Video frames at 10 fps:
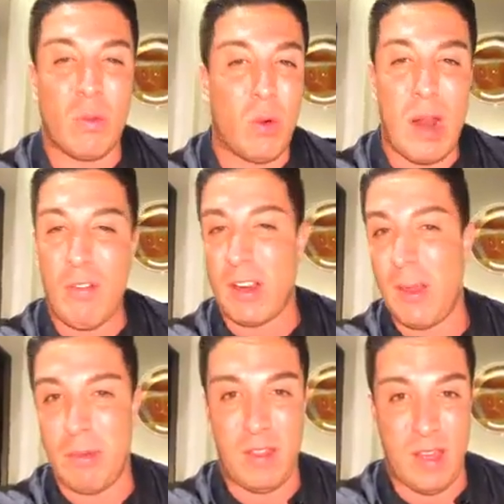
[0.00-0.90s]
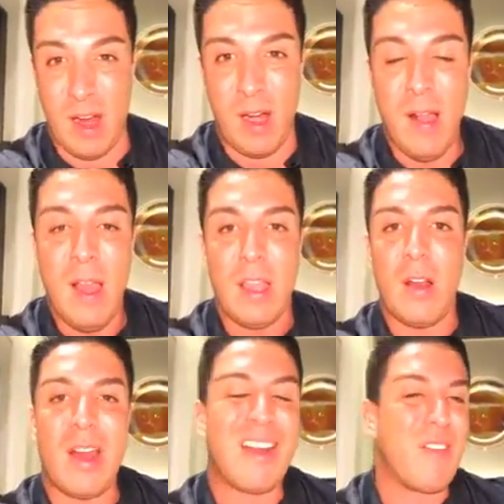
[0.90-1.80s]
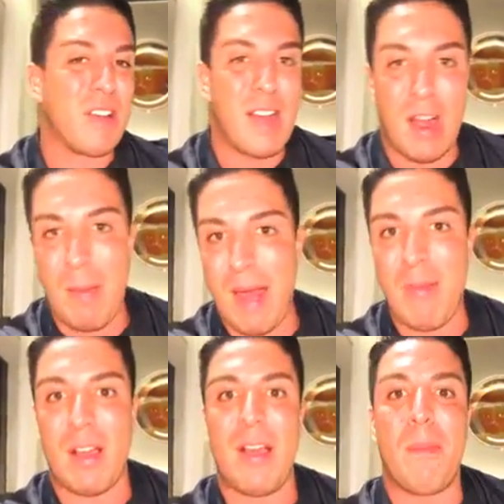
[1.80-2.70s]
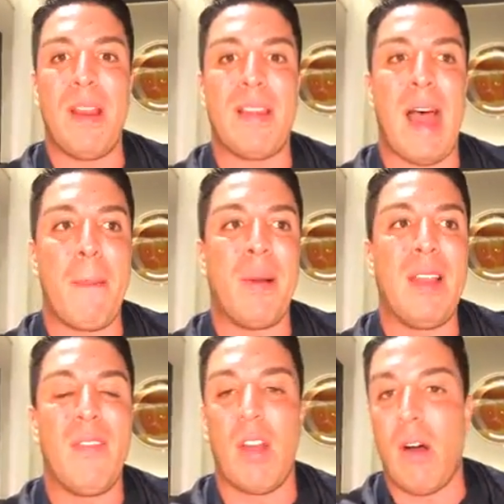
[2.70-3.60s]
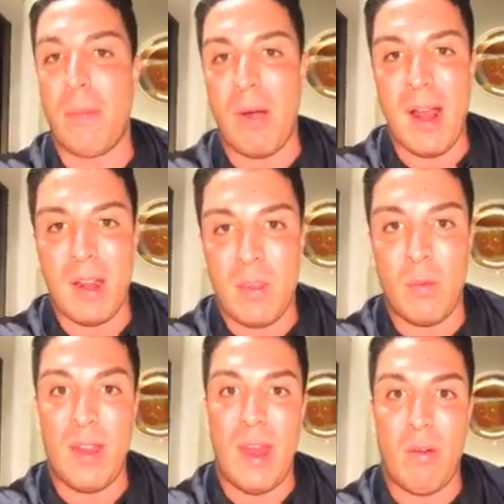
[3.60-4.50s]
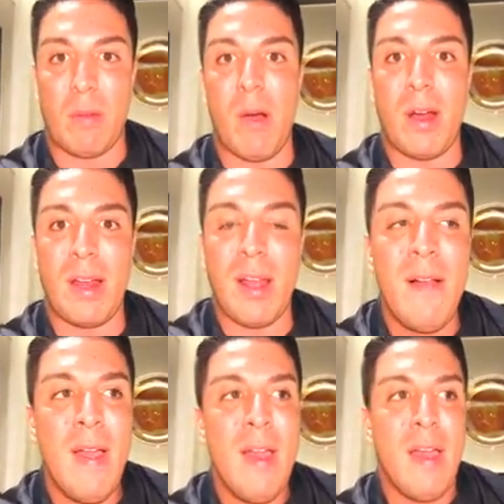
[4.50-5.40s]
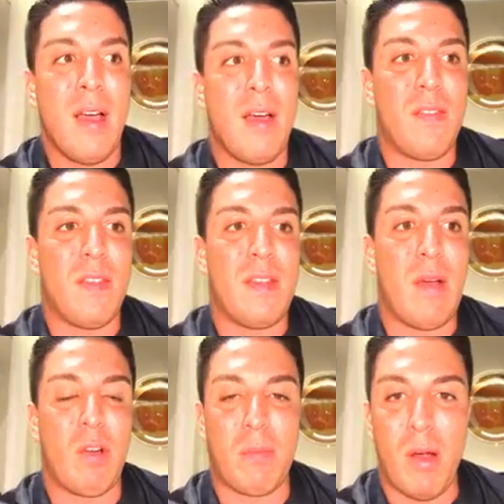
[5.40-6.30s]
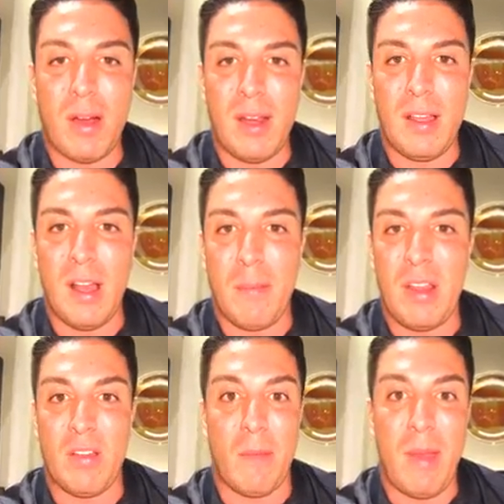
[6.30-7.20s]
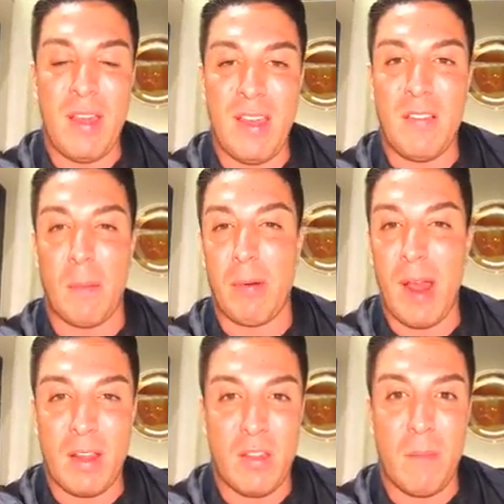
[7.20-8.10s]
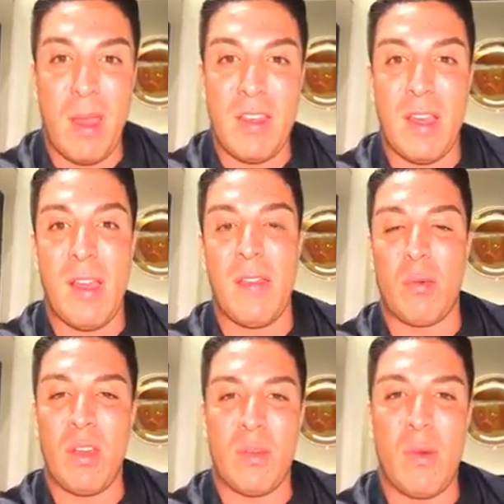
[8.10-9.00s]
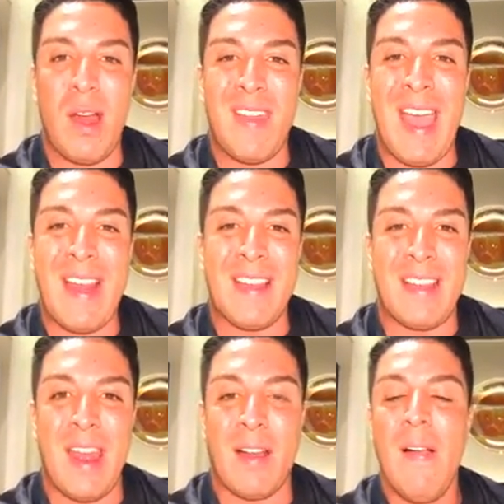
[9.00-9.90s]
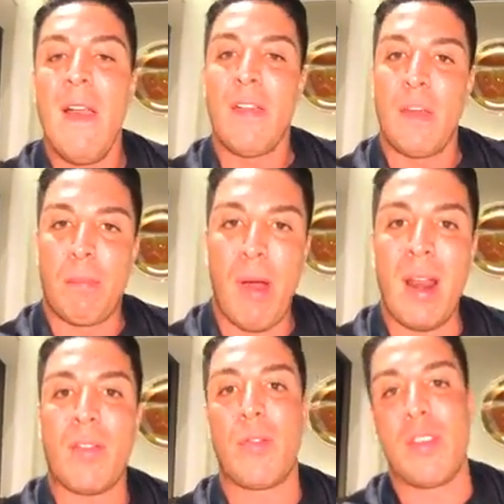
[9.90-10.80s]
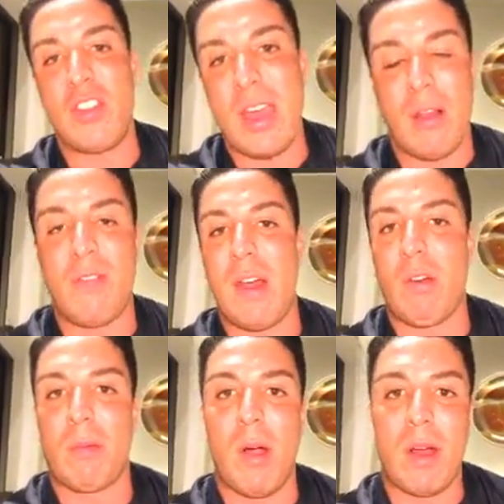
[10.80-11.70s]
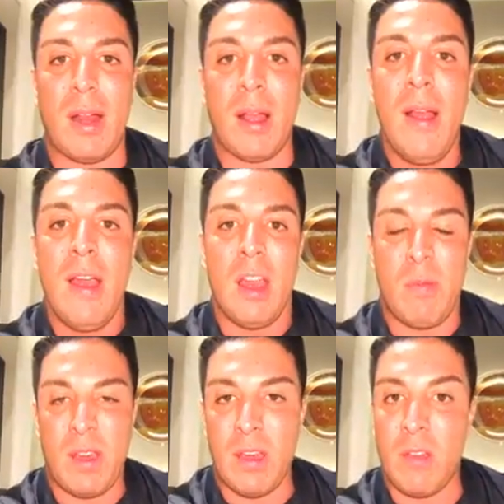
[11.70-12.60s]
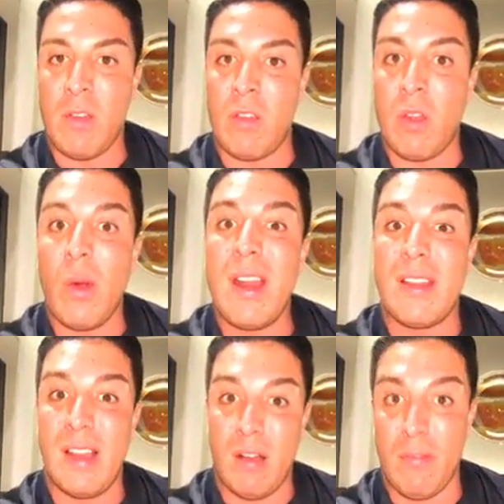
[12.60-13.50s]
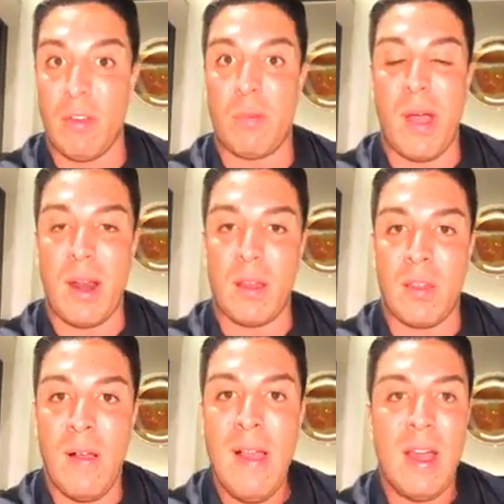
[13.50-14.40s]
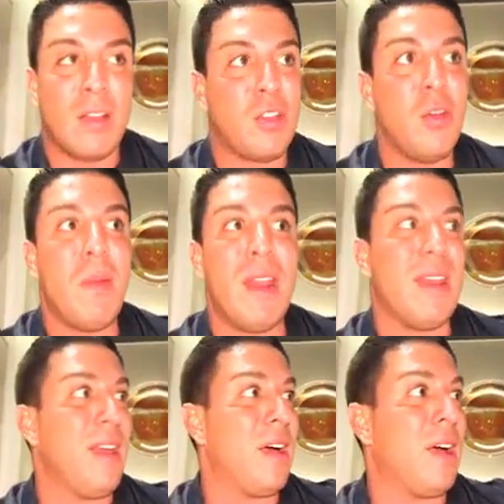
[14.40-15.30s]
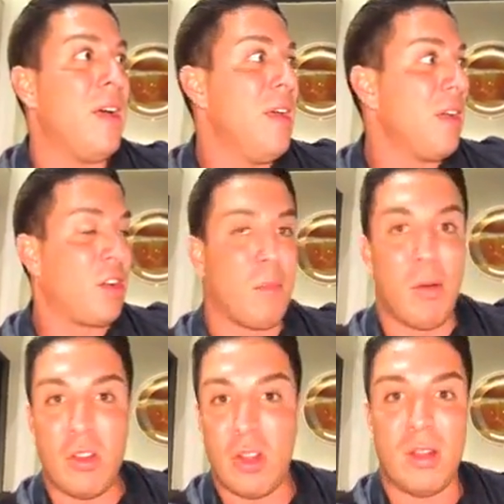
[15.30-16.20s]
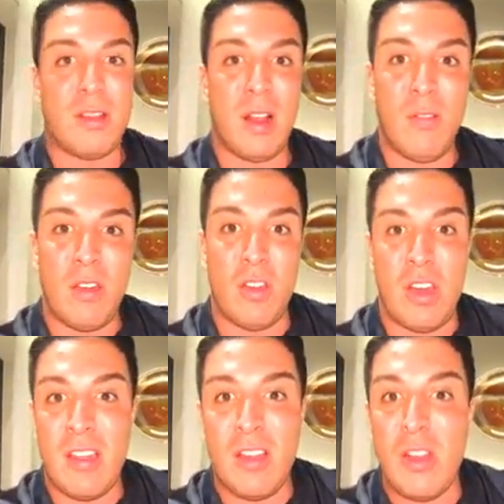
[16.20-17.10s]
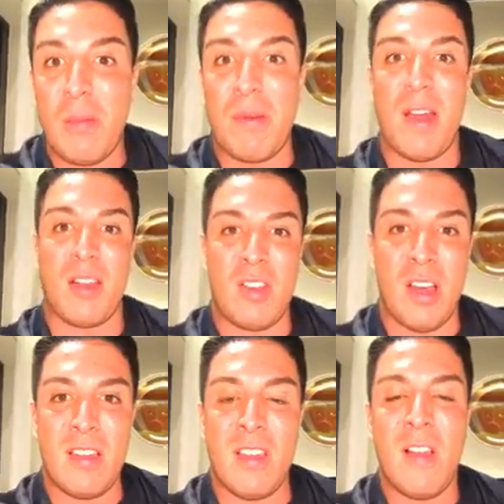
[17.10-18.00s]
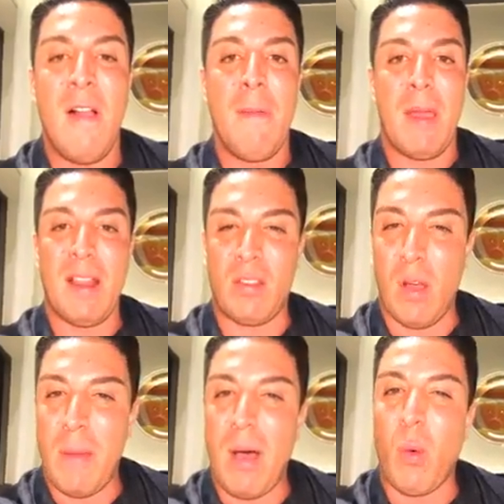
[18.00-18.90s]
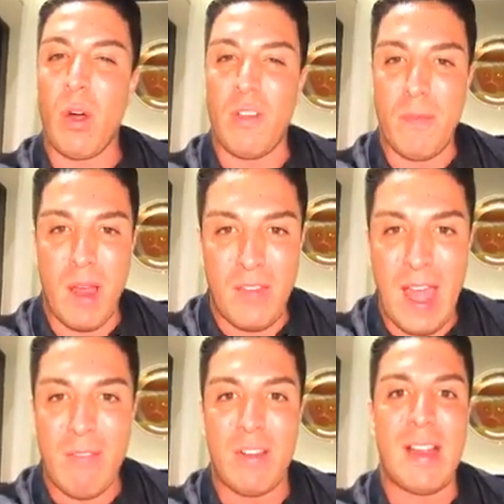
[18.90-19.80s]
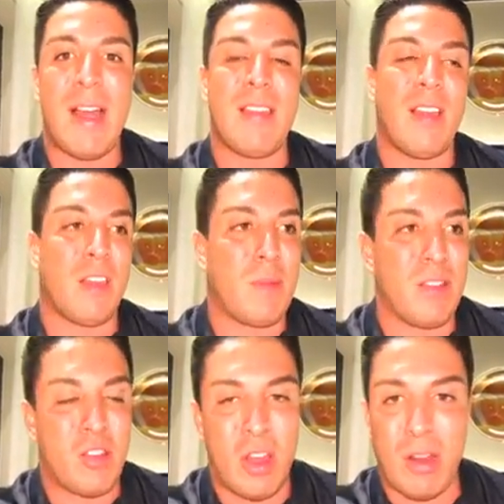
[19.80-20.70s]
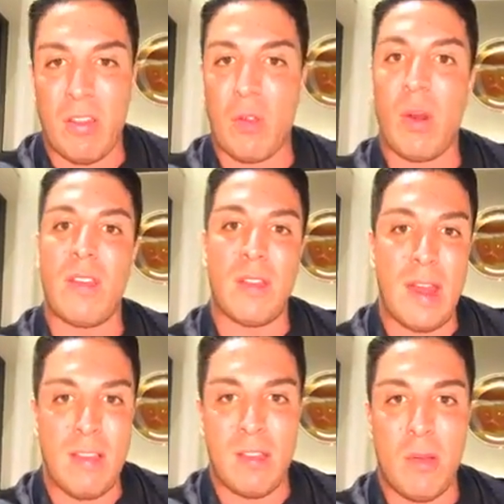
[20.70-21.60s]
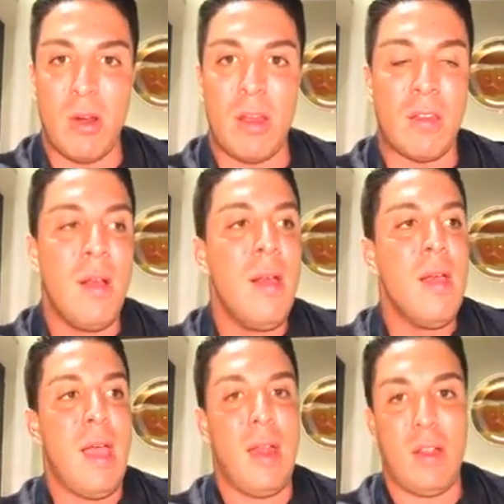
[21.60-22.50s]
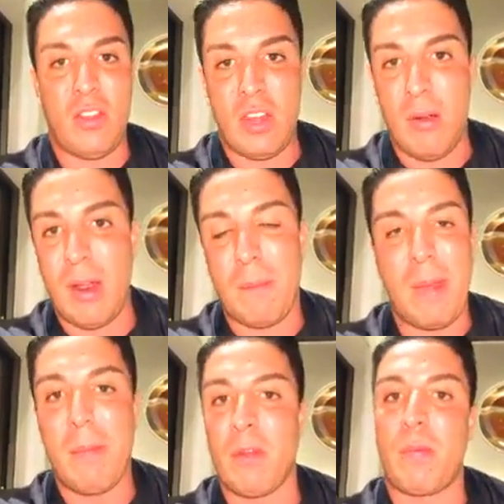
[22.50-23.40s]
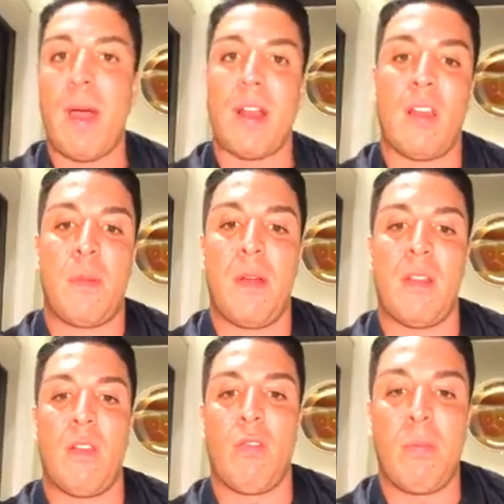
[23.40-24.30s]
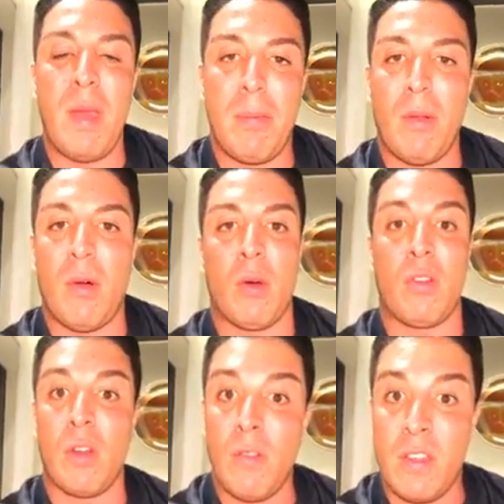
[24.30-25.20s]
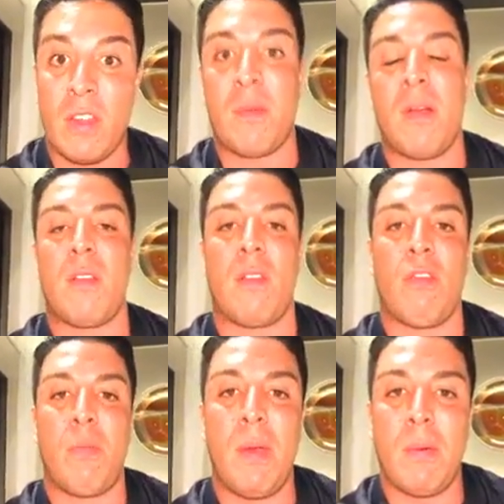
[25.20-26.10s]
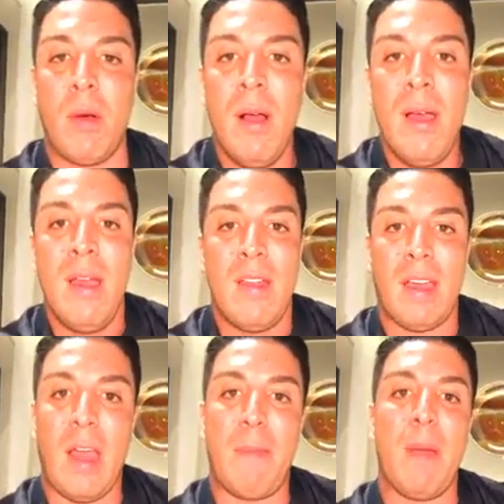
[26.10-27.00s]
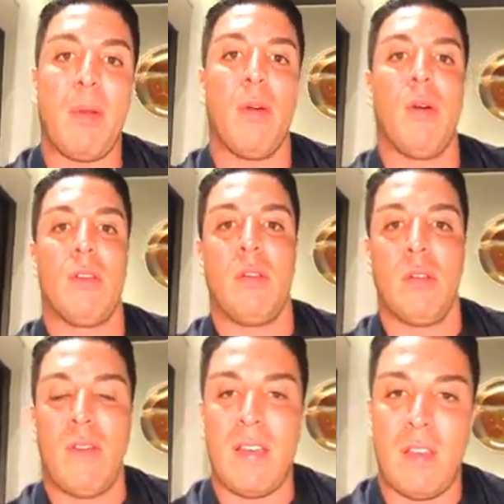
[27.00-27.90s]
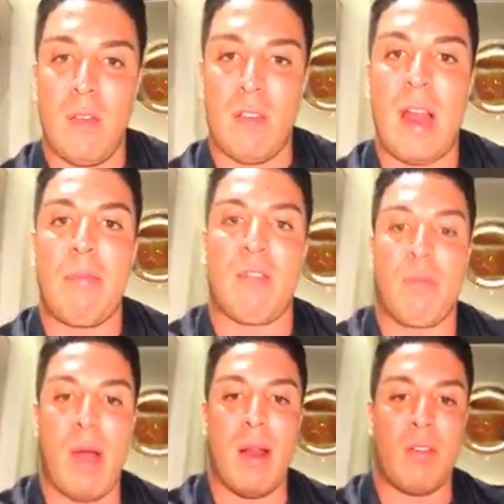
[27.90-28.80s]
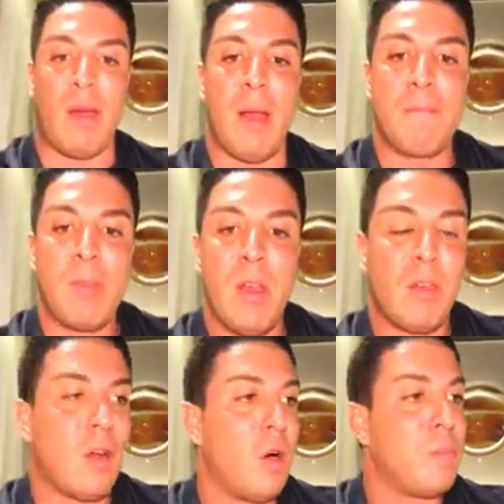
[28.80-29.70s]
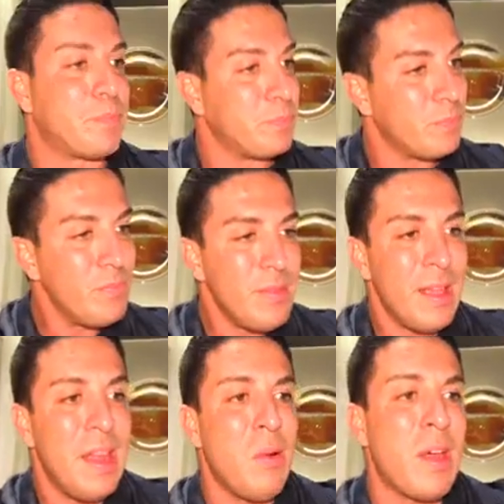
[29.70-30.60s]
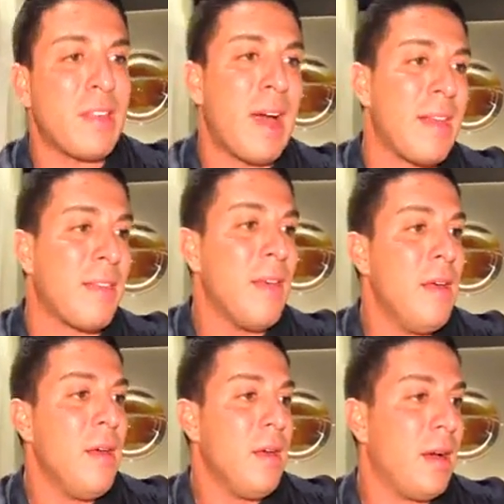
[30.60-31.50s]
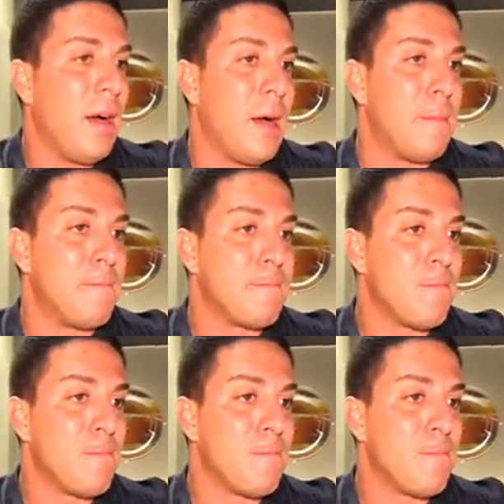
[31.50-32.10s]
in whatever company they are. You know, I don't ever talk bad about companies. I believe in all products in network marketing. Uh, network marketing companies are amazing. Their products are amazing. And the reason why they had to take the product through the channel of network marketing is because there's a story to tell of those products. A two minute uh, commercial on television doesn't do the product justice. It's about word of mouth advertising. It's about sharing stories and testimonies and sharing people's product experiences with people or service experiences with people that get people to, to invest in those types of products, right? So, anyways, guys, um,